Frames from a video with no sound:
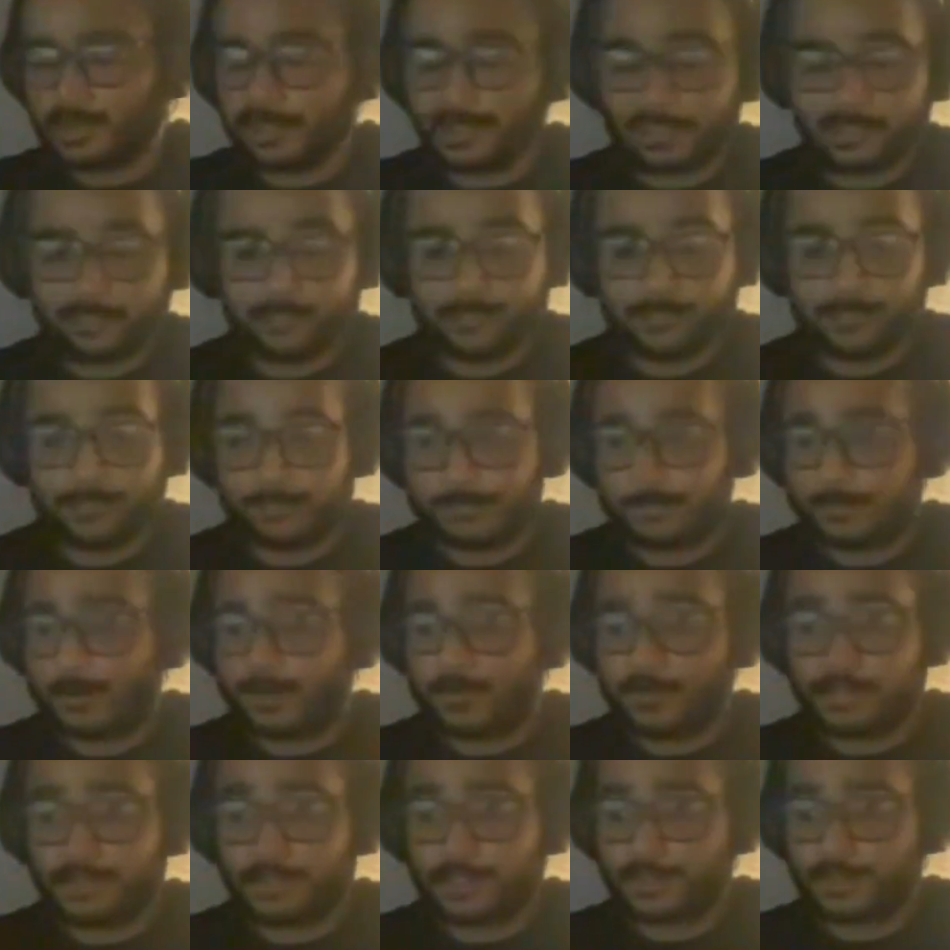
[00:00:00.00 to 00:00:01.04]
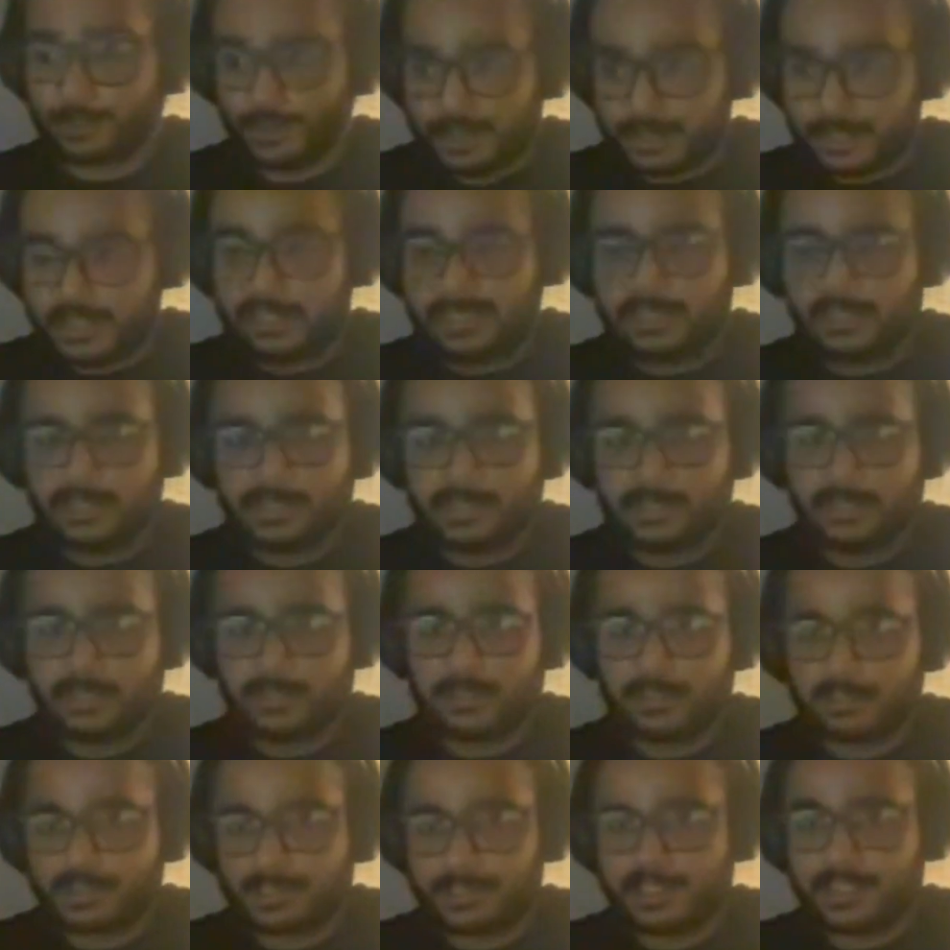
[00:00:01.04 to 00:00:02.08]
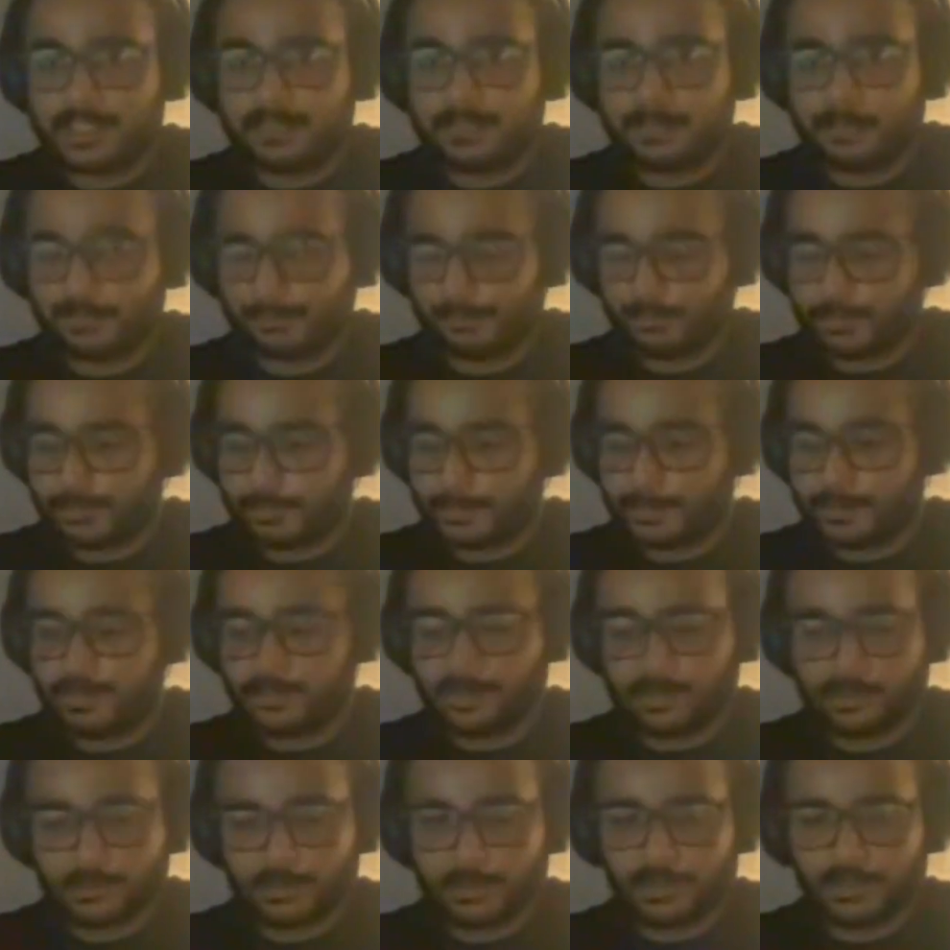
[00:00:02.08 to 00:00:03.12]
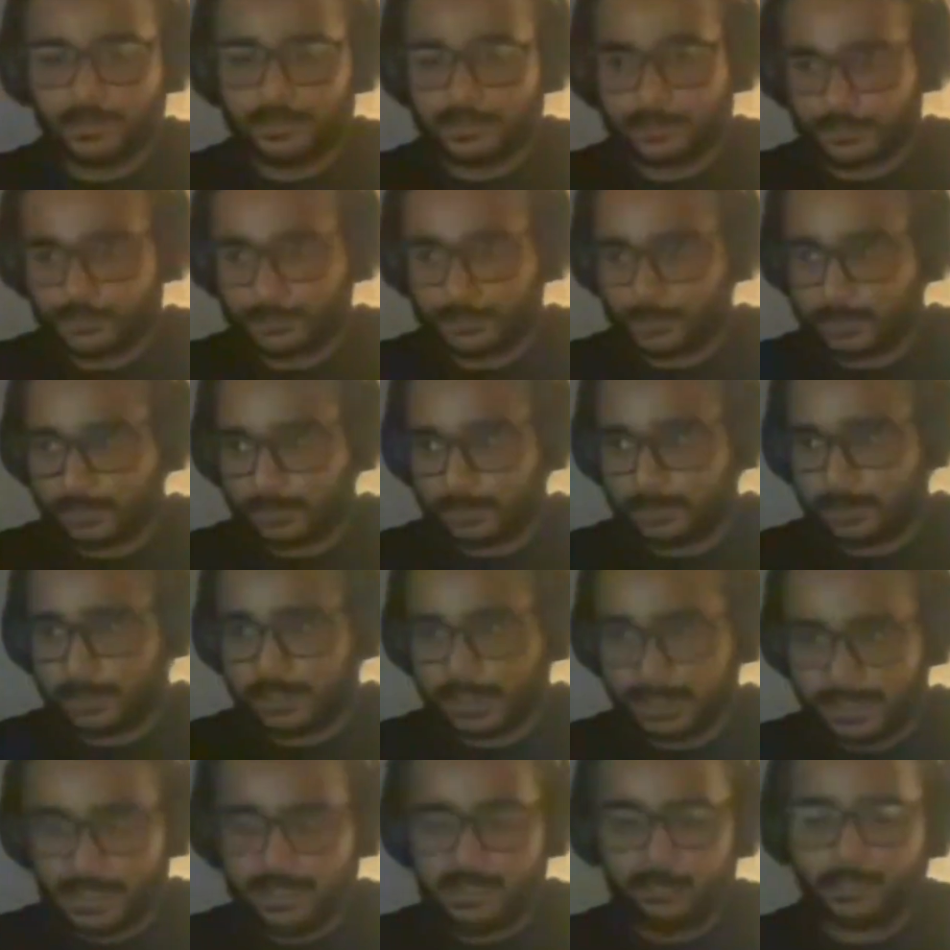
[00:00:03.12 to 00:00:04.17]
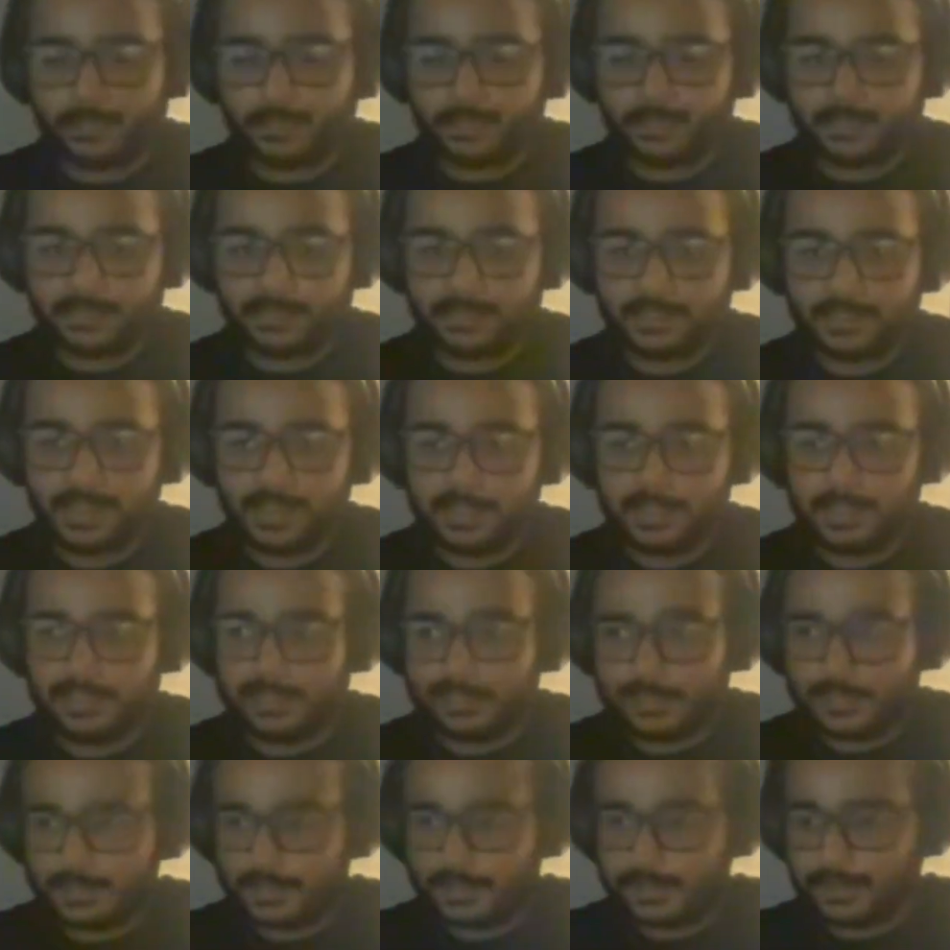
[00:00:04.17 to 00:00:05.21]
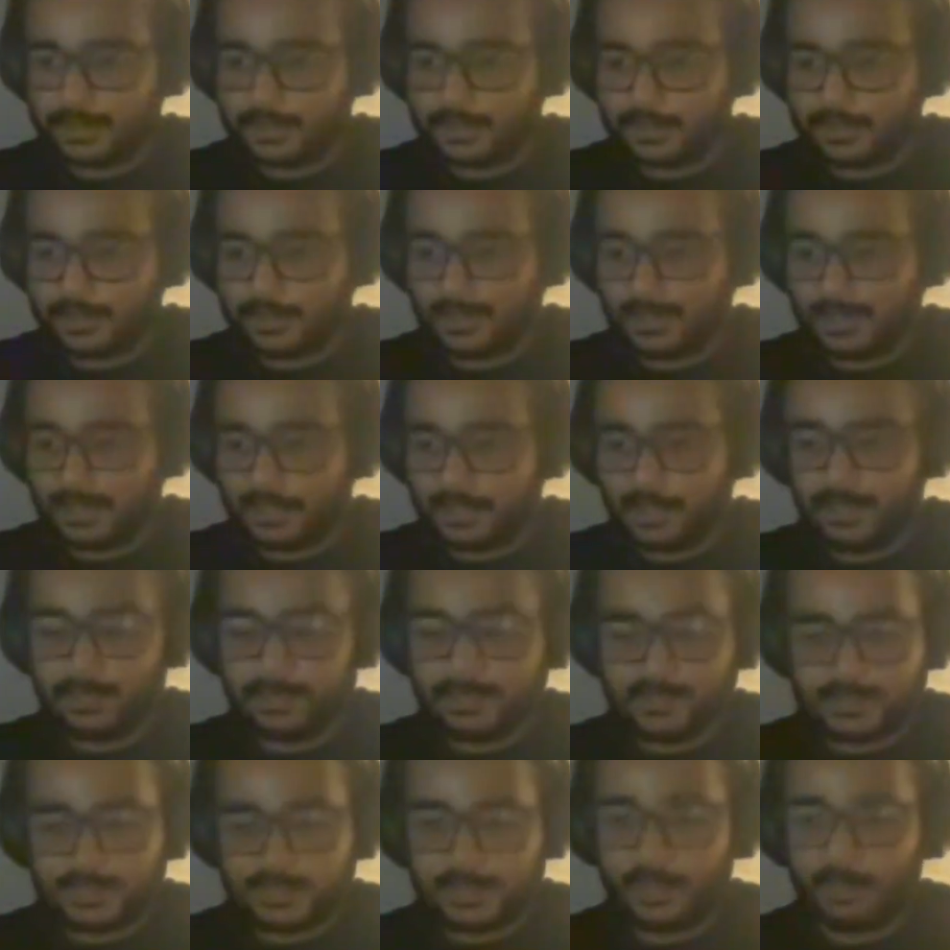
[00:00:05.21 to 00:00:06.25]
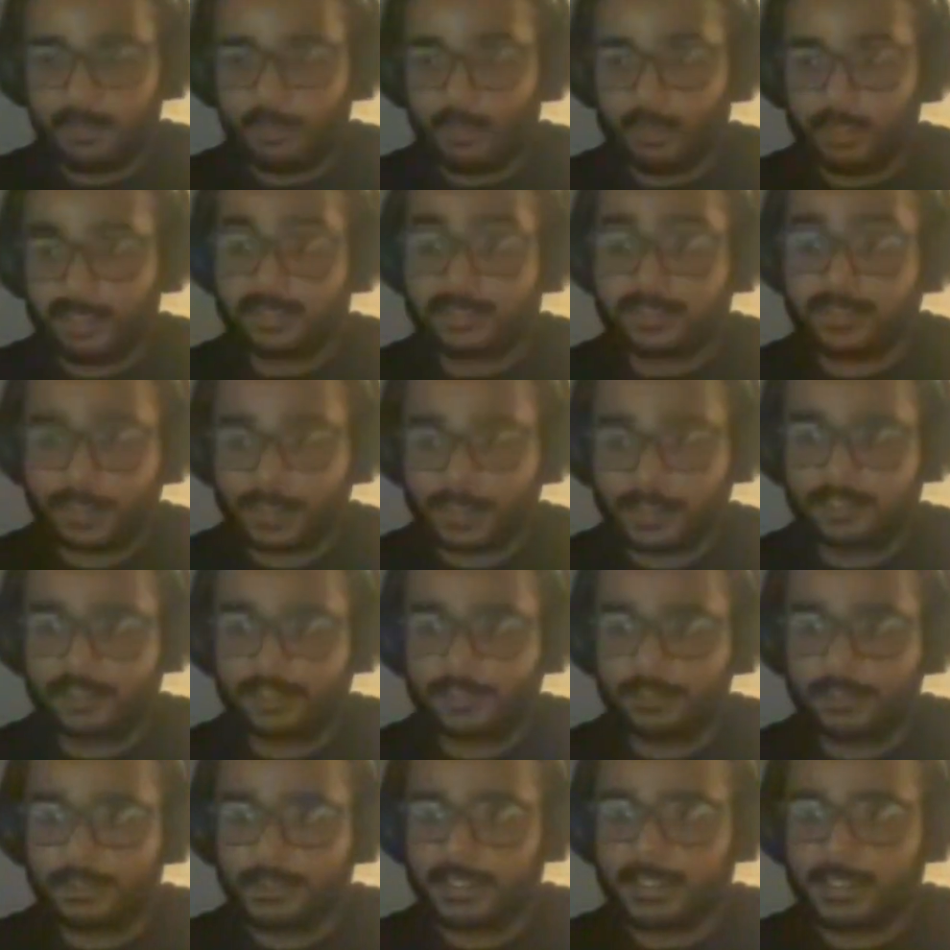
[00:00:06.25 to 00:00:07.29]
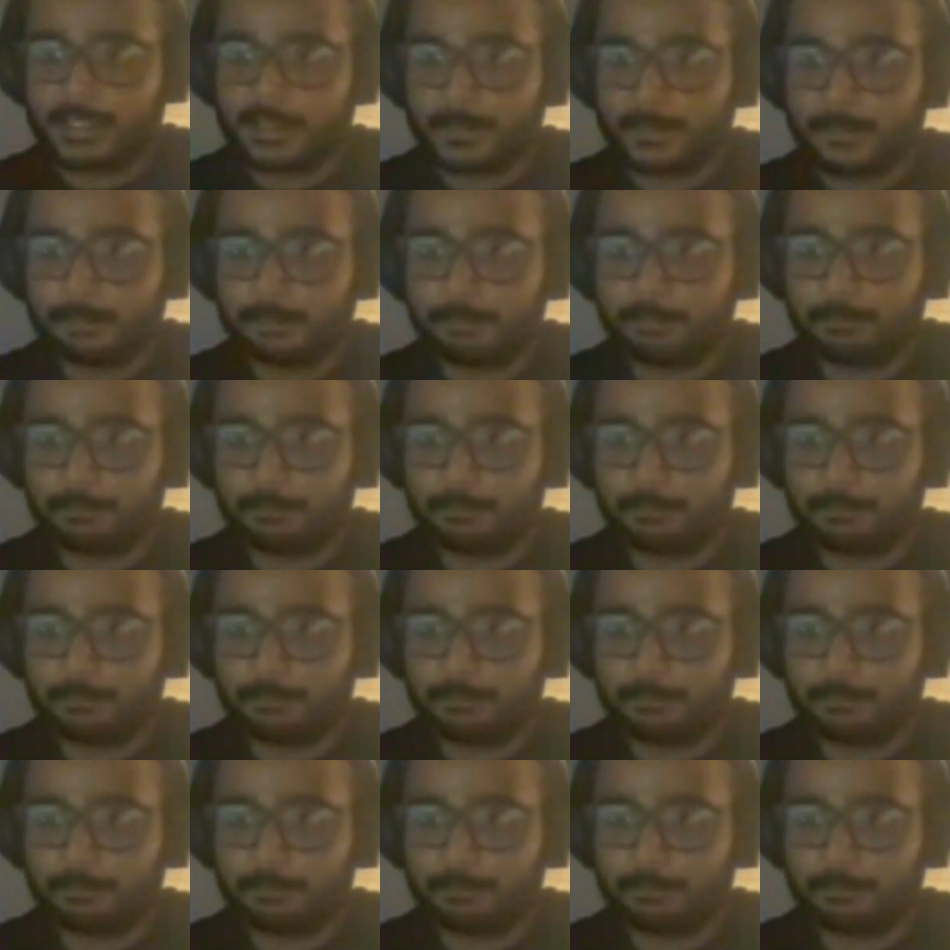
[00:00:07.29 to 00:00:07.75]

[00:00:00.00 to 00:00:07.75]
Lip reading: dev founder, you need a team of people around you to sort of align with and understand what exactly you're building.